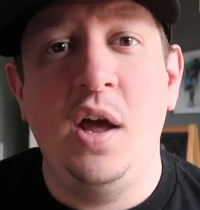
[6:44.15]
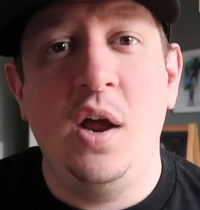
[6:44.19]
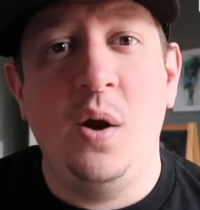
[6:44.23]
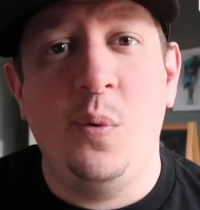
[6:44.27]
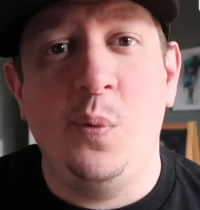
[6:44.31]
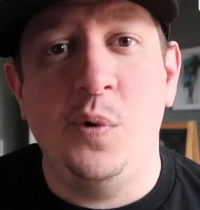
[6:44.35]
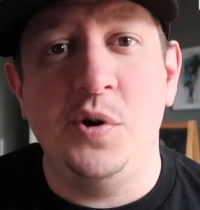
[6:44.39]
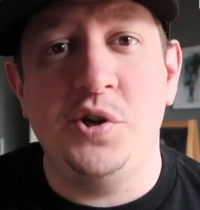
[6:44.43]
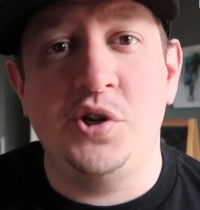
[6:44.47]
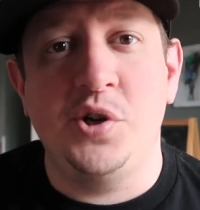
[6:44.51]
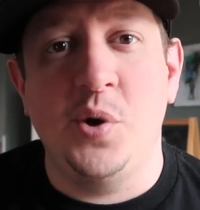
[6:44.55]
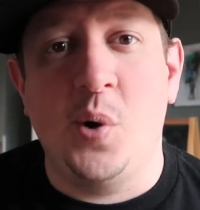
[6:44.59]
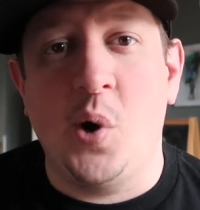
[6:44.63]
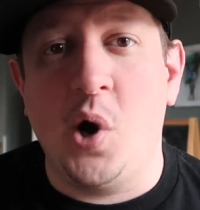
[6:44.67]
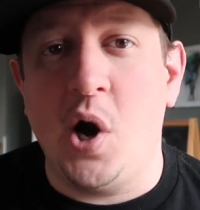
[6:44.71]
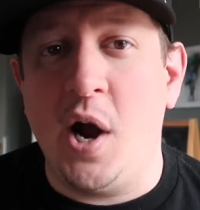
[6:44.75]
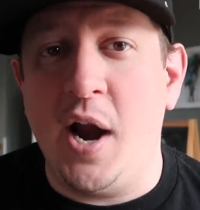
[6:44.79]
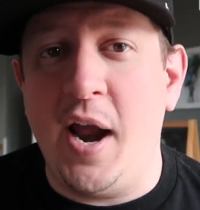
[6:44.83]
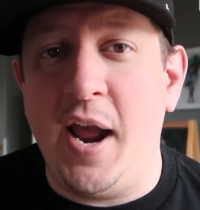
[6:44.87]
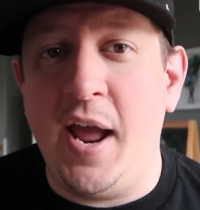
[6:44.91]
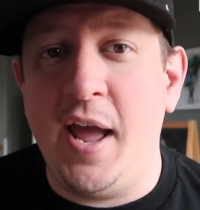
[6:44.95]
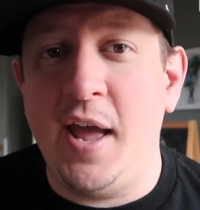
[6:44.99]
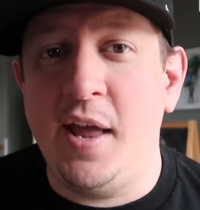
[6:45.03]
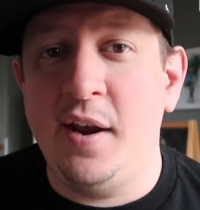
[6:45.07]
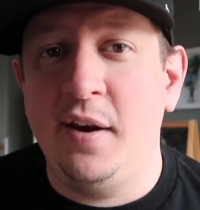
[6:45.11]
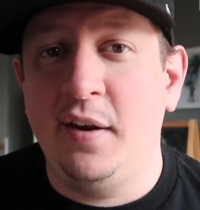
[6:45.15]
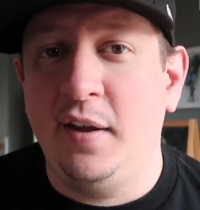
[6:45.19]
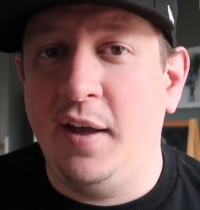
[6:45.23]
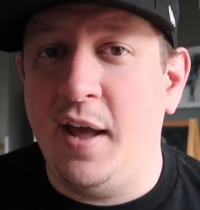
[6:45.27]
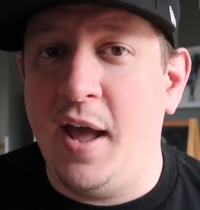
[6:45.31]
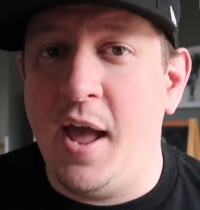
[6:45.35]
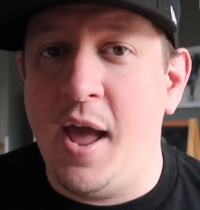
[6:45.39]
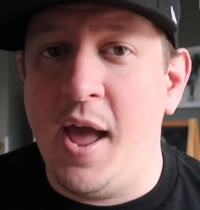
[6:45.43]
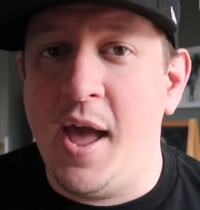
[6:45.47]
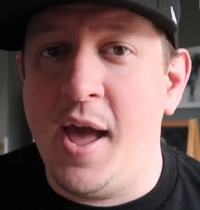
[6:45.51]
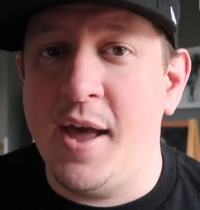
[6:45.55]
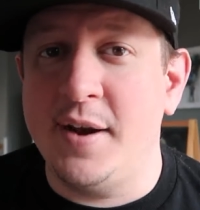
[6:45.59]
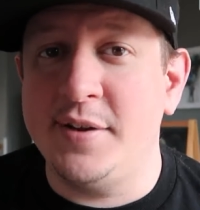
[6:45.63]
We show our hand,
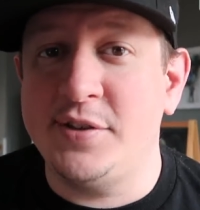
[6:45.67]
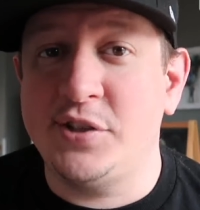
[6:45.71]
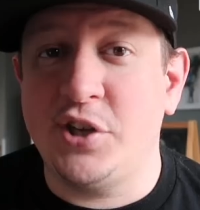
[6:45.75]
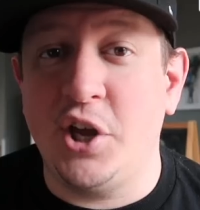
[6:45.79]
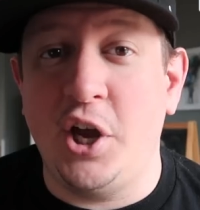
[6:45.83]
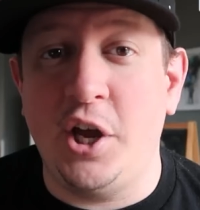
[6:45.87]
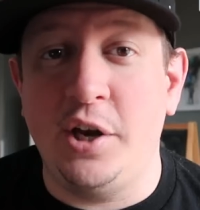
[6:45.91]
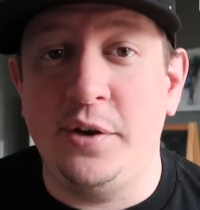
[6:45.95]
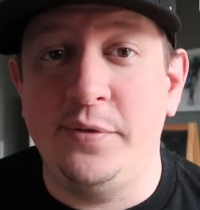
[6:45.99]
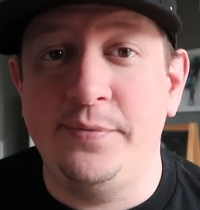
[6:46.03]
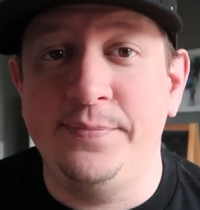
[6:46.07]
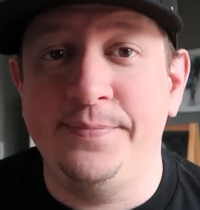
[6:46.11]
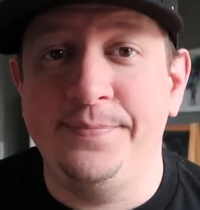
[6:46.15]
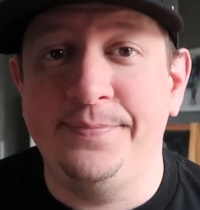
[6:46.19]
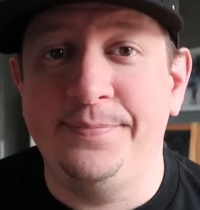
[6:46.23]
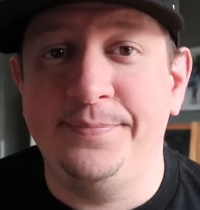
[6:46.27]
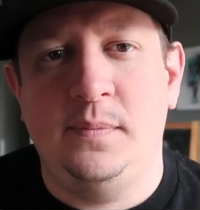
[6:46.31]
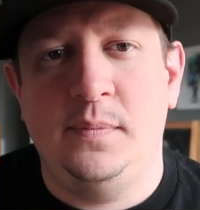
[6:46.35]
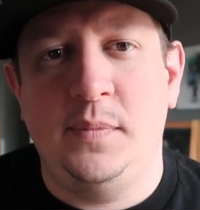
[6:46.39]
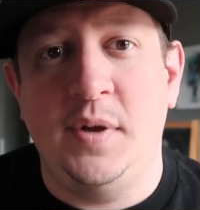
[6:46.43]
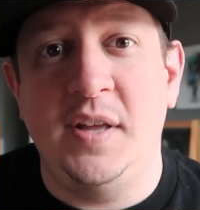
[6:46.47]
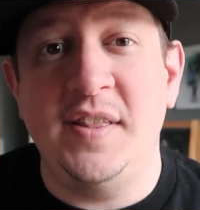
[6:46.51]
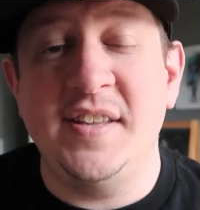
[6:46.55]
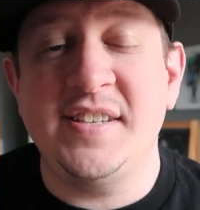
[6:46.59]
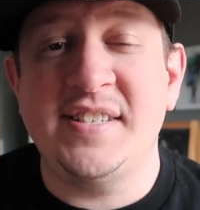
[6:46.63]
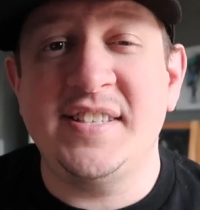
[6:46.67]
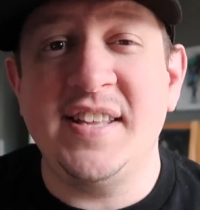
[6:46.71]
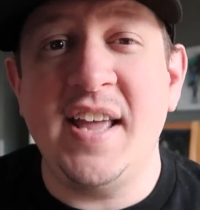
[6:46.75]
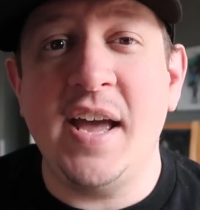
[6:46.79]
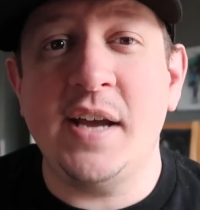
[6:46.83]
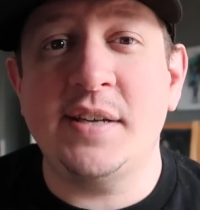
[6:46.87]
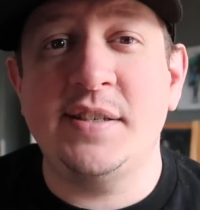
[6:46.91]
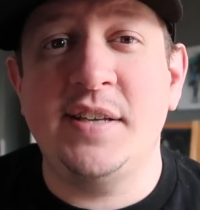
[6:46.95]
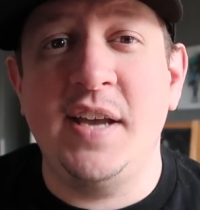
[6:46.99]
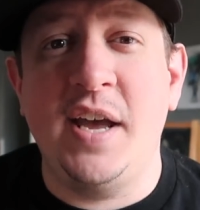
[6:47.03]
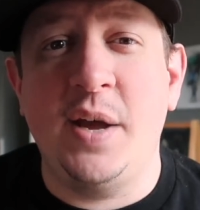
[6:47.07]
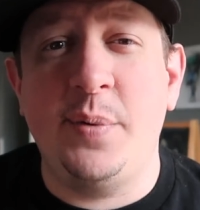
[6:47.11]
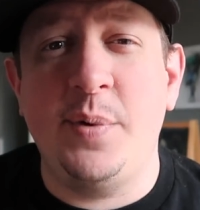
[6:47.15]
and it's good. In this
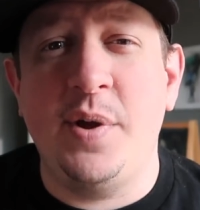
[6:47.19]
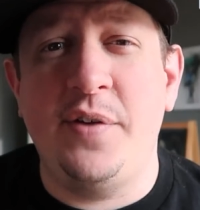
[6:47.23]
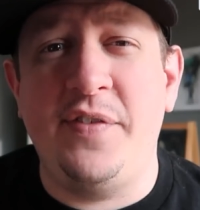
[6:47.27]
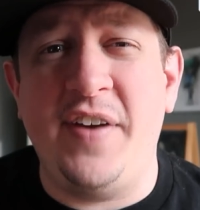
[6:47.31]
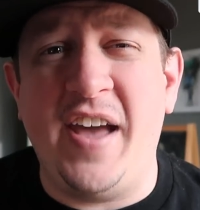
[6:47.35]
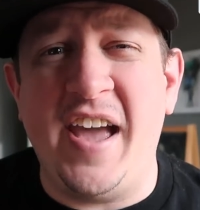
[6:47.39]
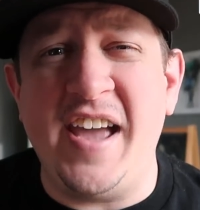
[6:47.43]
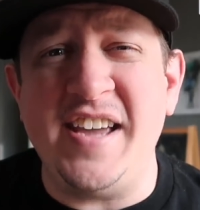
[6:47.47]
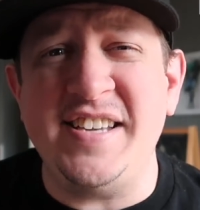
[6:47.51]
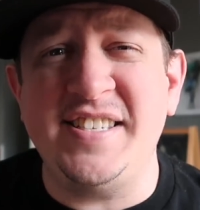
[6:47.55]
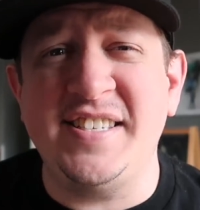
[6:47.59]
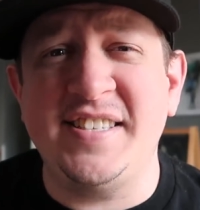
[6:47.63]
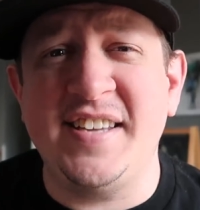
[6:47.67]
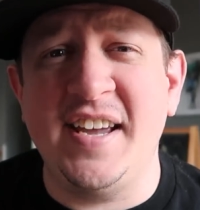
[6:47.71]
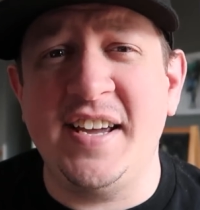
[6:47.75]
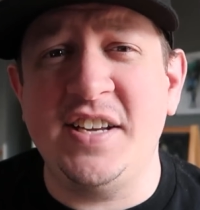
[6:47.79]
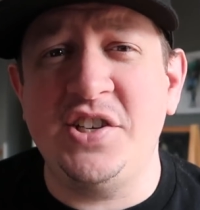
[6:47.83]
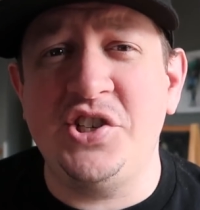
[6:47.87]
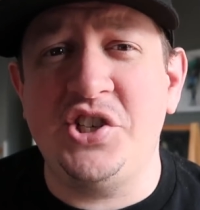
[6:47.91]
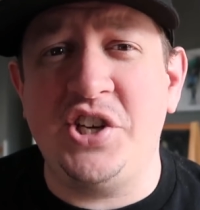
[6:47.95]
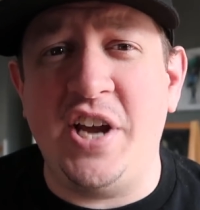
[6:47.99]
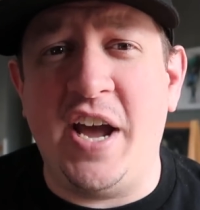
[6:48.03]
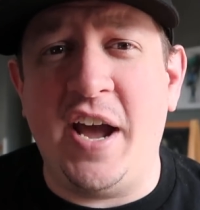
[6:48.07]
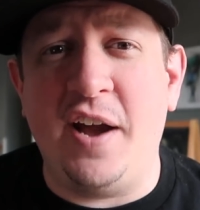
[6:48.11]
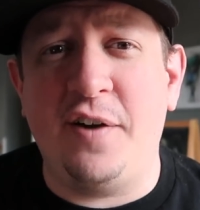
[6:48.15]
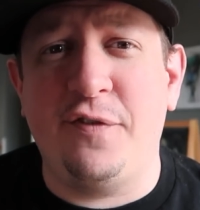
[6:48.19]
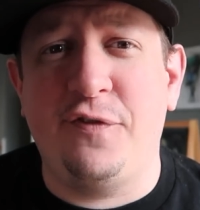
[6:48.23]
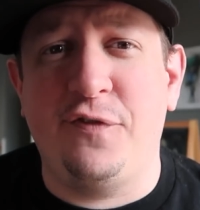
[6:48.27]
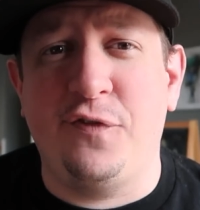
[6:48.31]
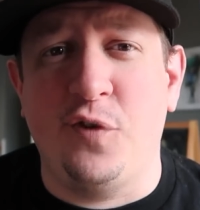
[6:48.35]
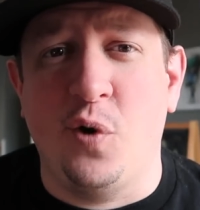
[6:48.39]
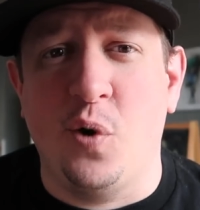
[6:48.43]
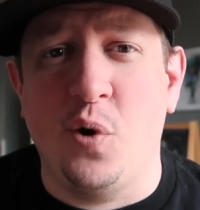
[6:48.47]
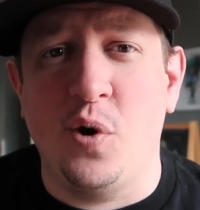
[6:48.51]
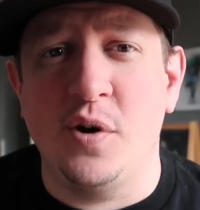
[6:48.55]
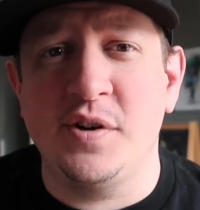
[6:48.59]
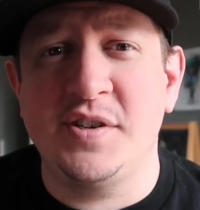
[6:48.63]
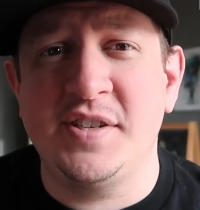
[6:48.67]
next hand, we have ace ten, jack
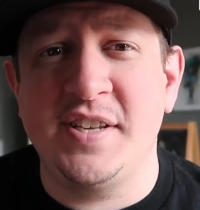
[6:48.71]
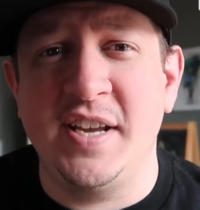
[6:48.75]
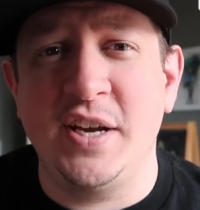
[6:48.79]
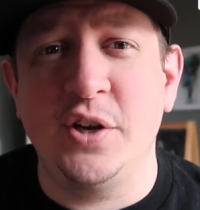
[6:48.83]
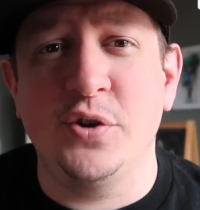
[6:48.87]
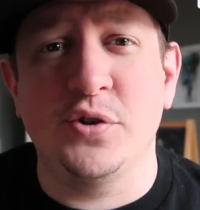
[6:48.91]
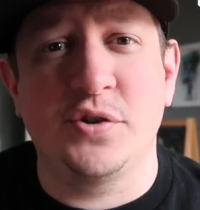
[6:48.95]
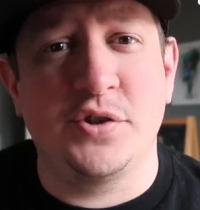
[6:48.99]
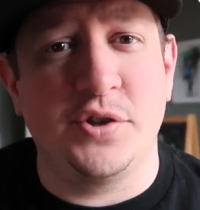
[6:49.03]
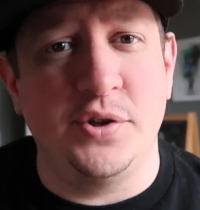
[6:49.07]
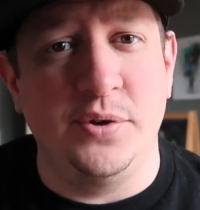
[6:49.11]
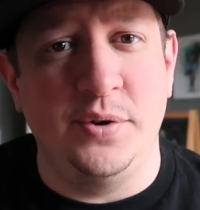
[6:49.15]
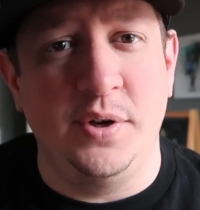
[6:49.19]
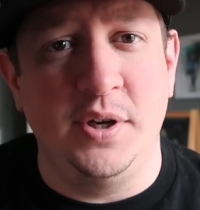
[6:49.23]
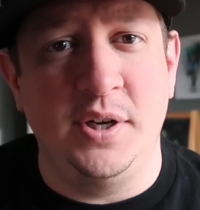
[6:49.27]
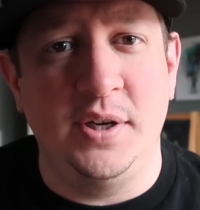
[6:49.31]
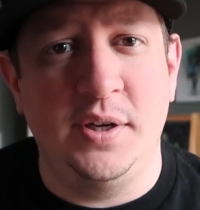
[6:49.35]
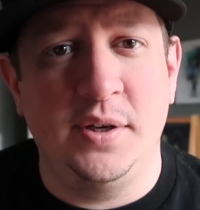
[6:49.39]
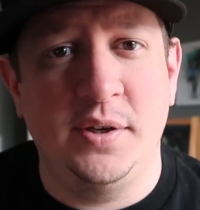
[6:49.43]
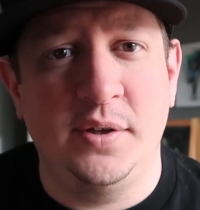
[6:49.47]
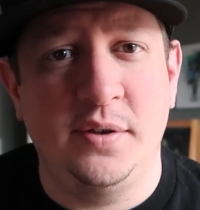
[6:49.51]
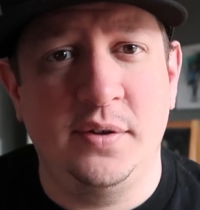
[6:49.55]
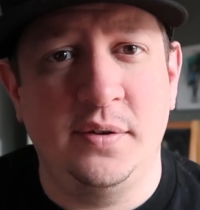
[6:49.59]
four, single suited.